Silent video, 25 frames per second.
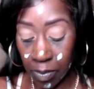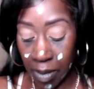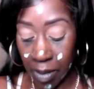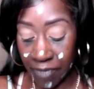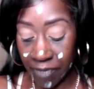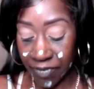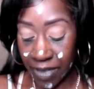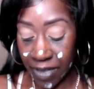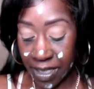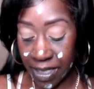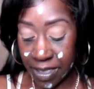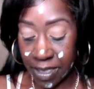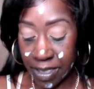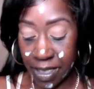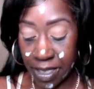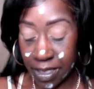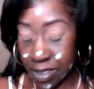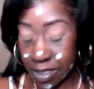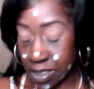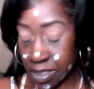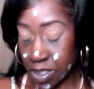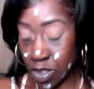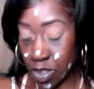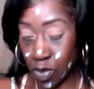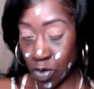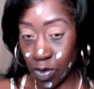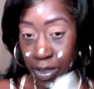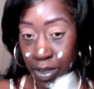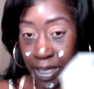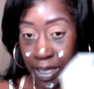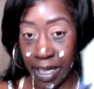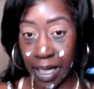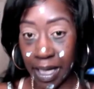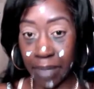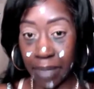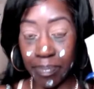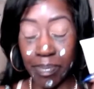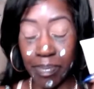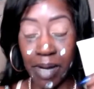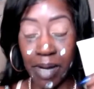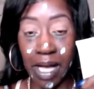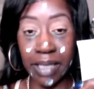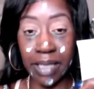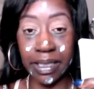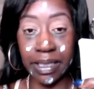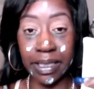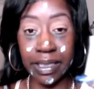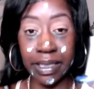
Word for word: Sit on my face and soak in.